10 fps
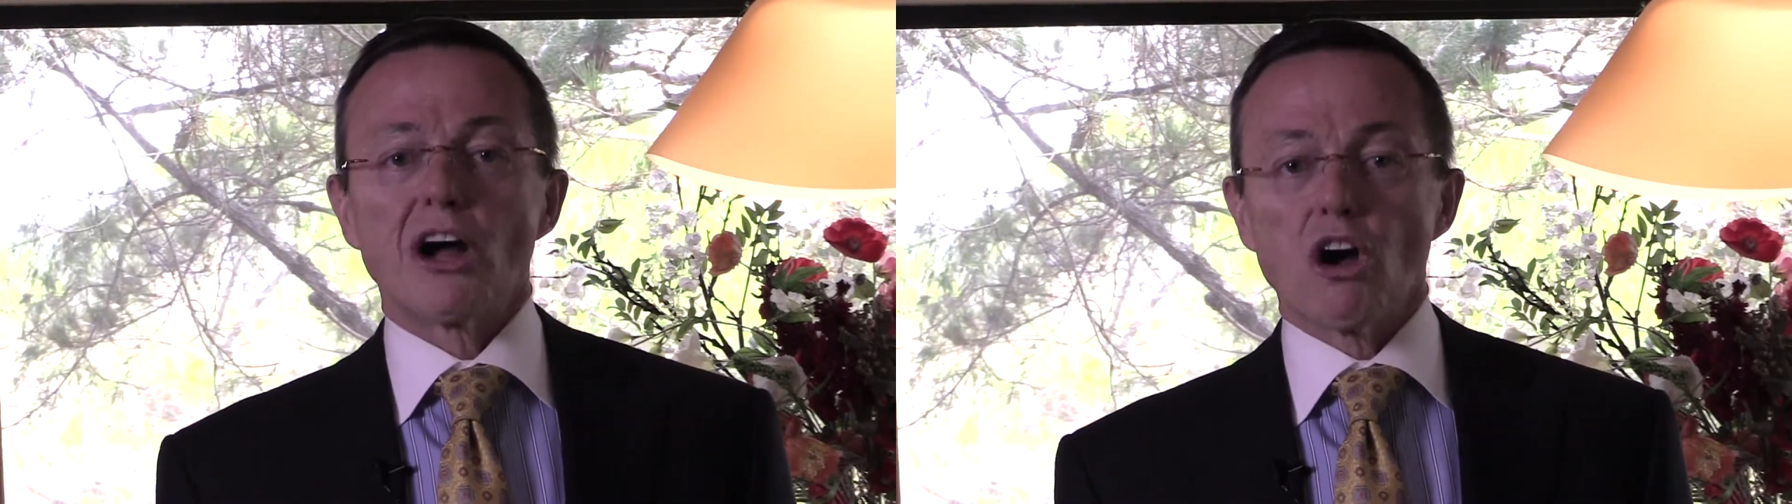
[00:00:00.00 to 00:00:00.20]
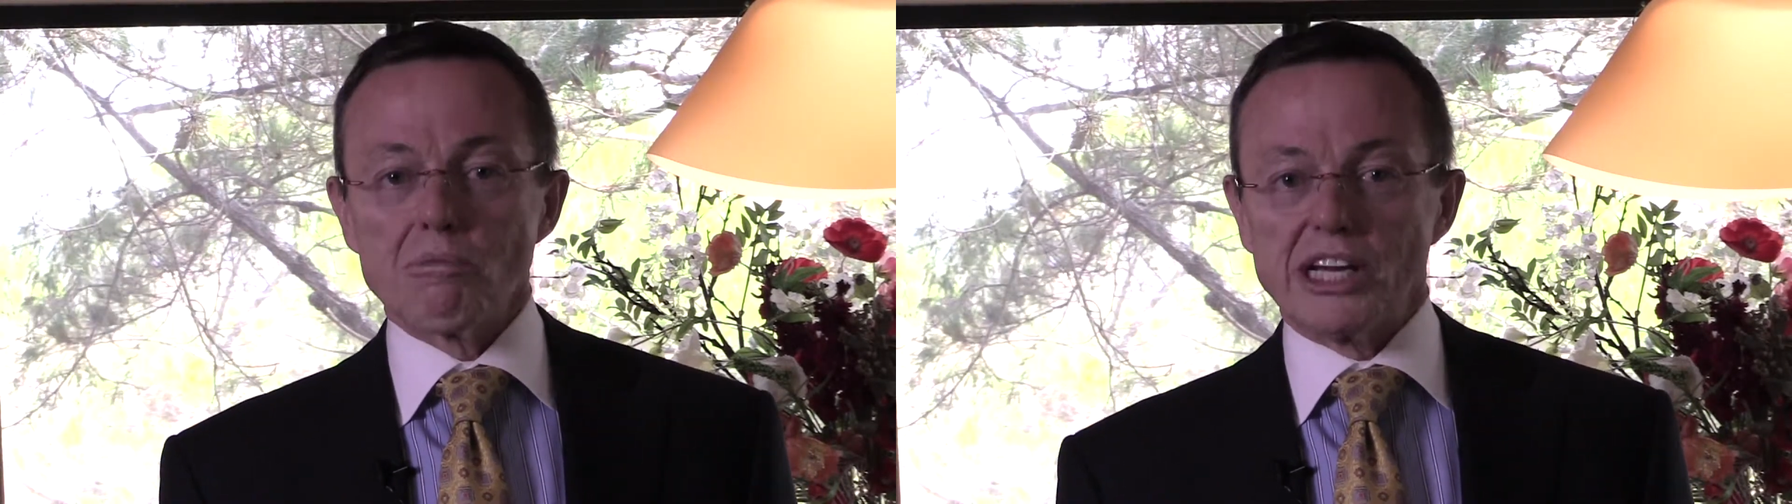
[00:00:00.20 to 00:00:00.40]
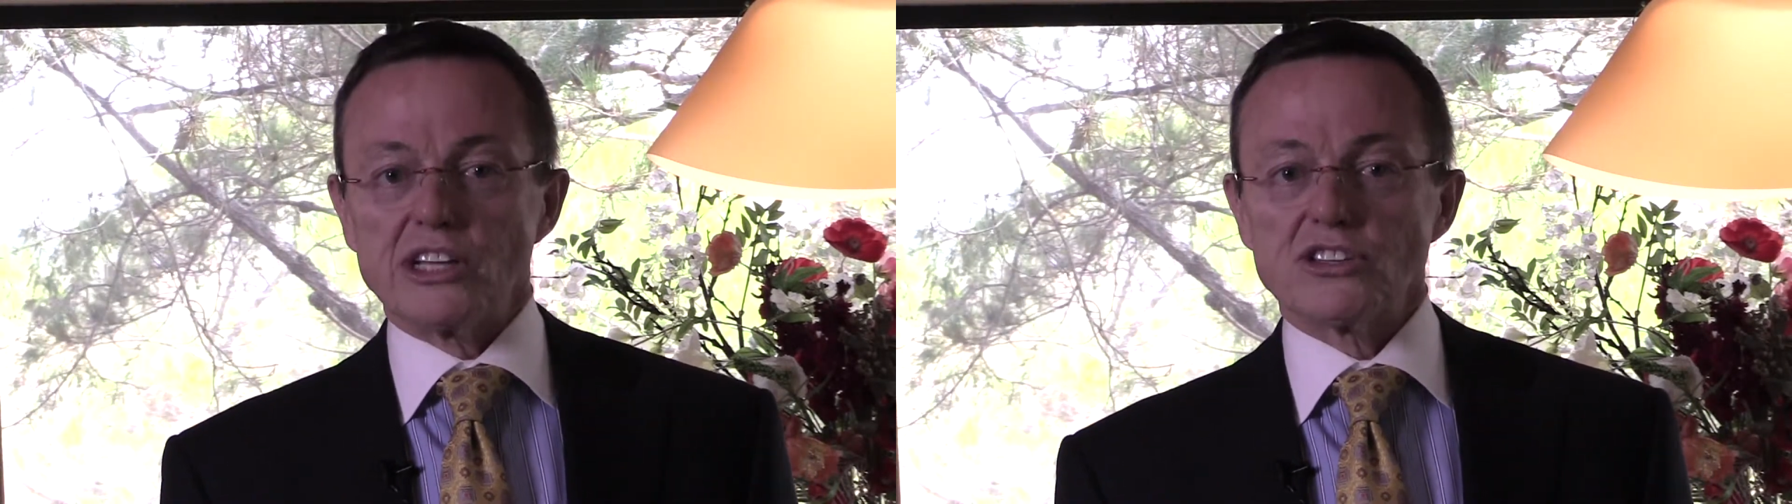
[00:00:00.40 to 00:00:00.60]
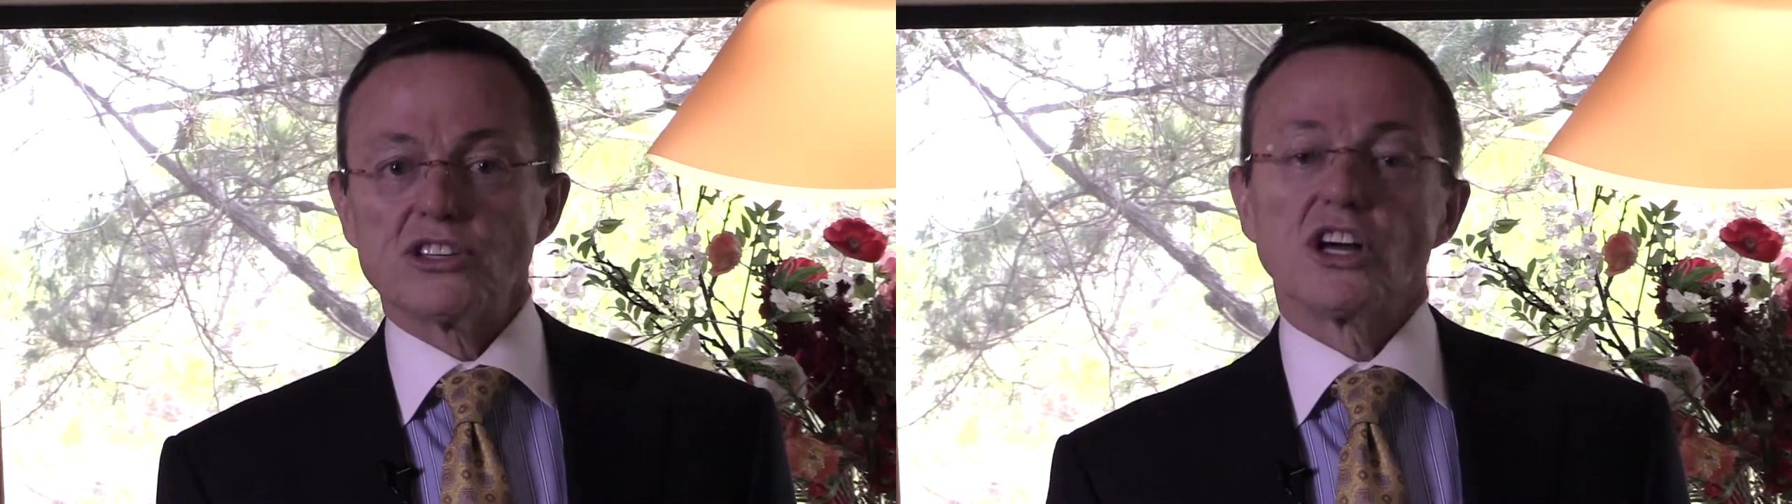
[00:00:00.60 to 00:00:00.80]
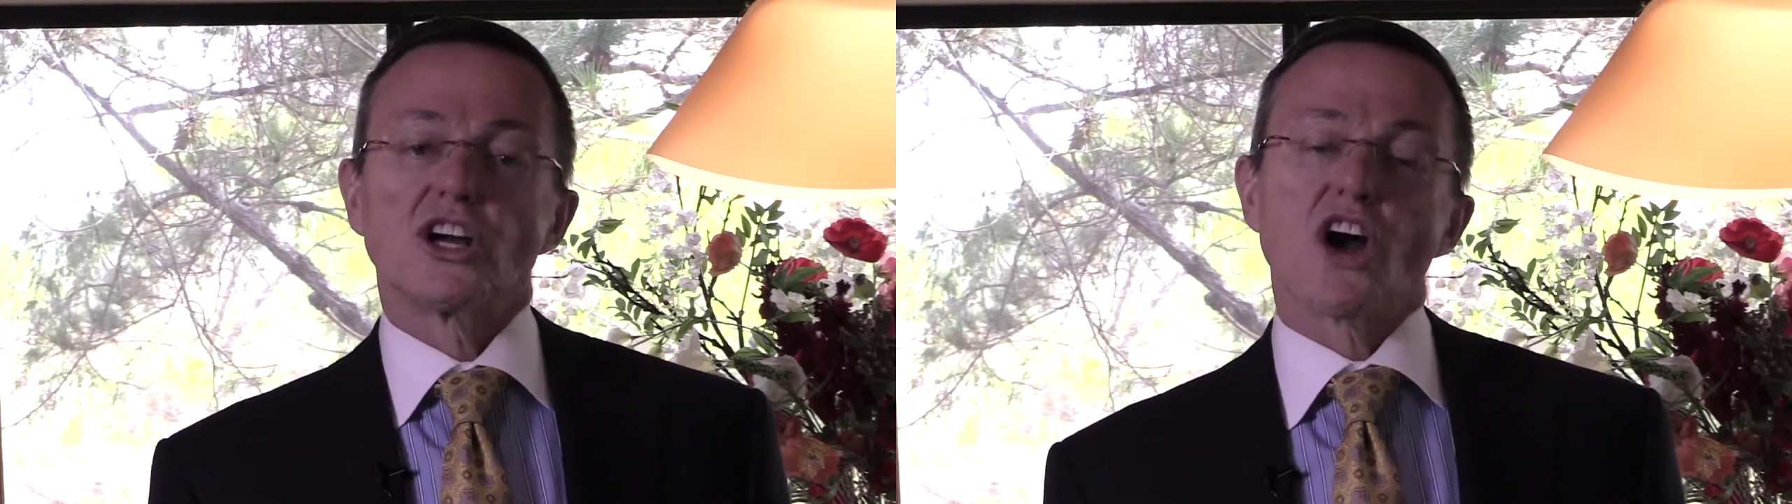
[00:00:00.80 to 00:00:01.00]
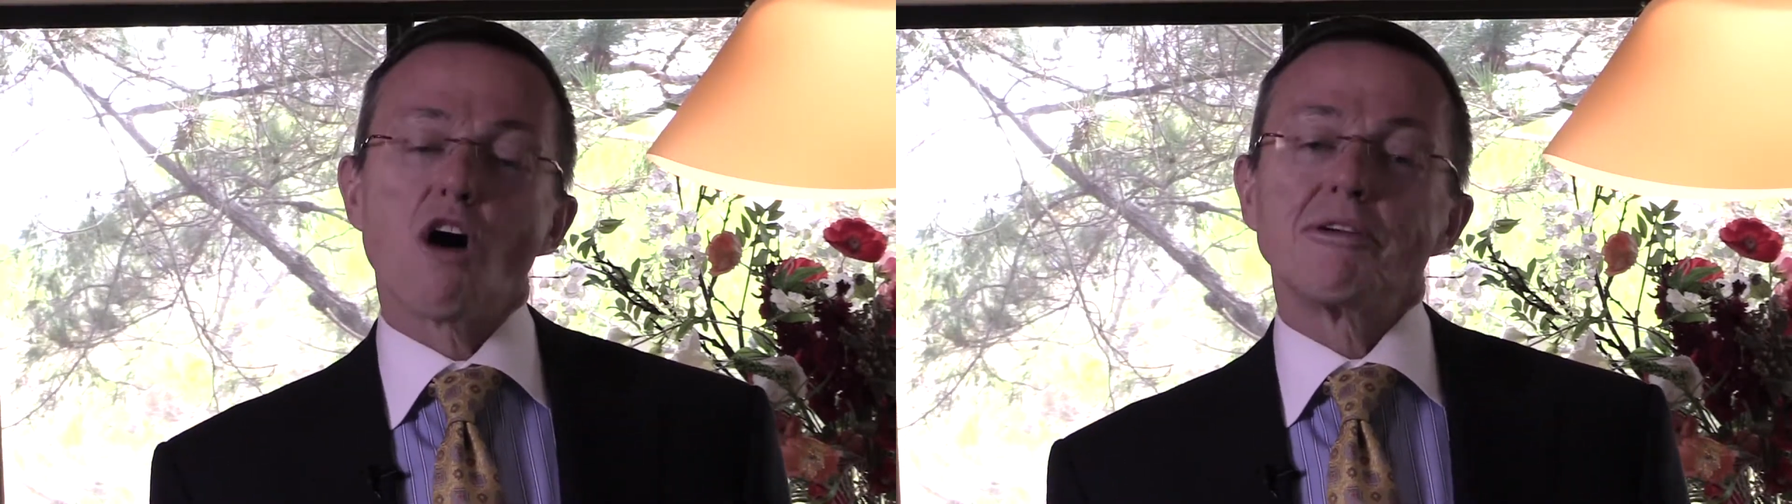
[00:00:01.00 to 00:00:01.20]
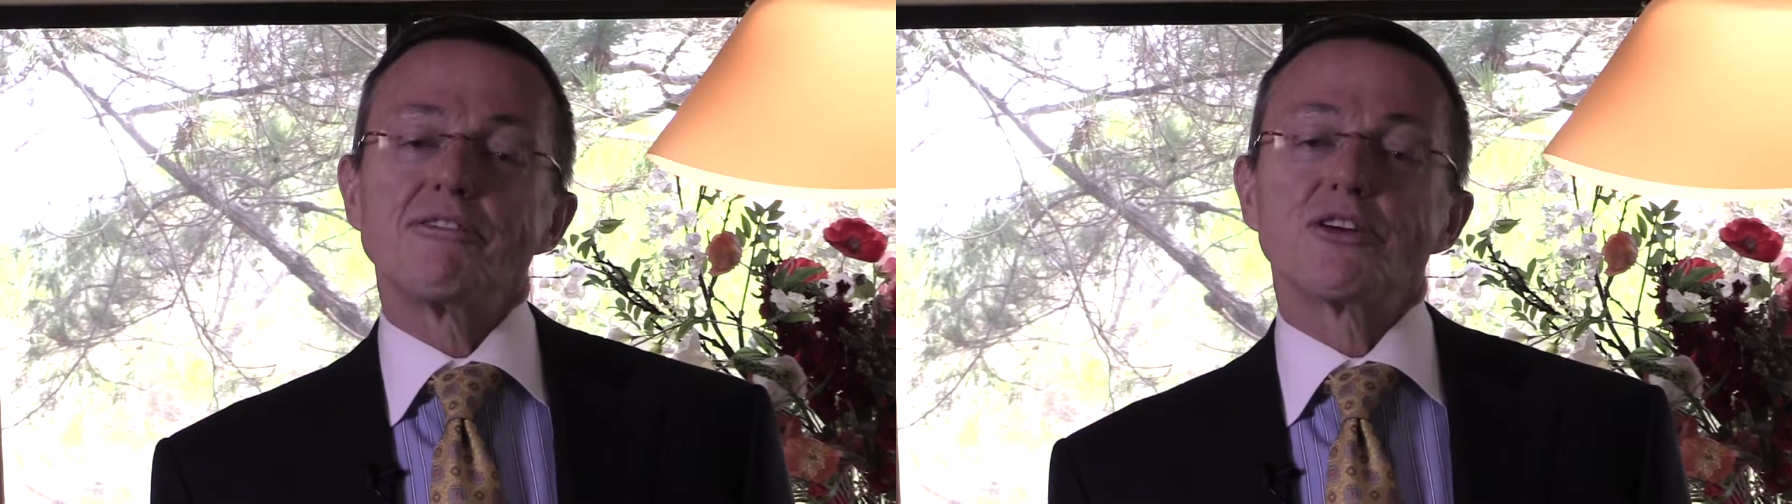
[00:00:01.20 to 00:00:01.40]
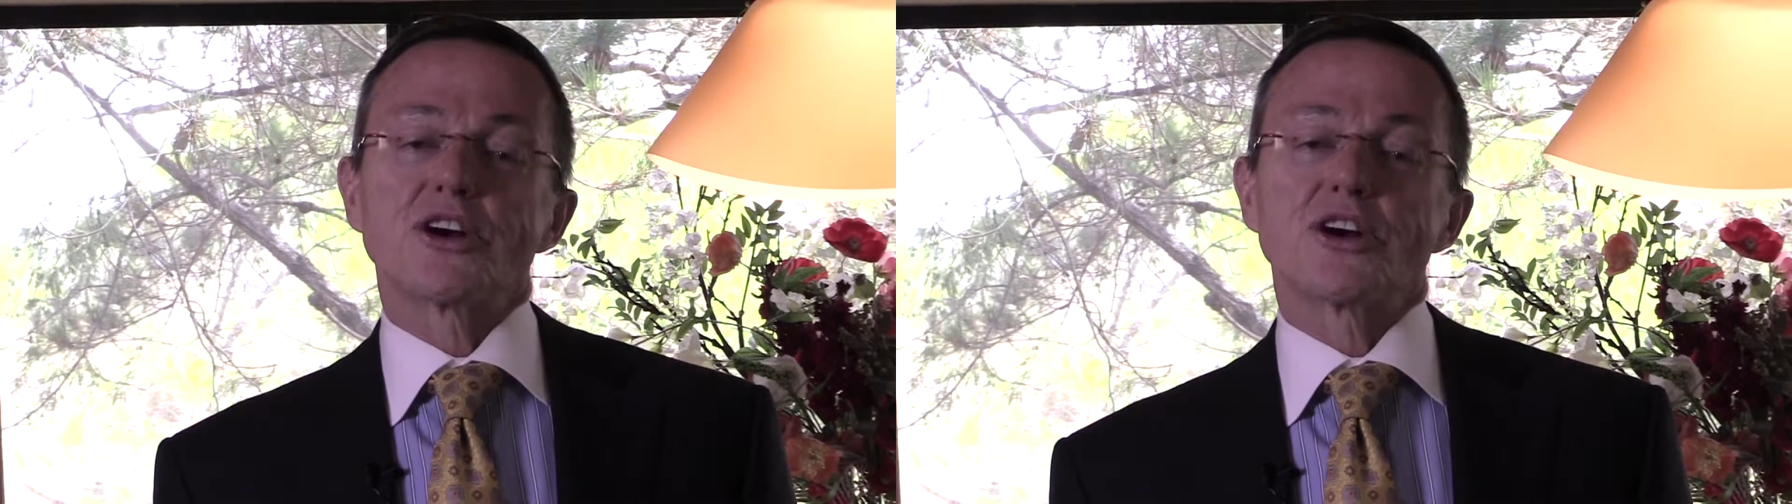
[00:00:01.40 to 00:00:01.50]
by all means, call me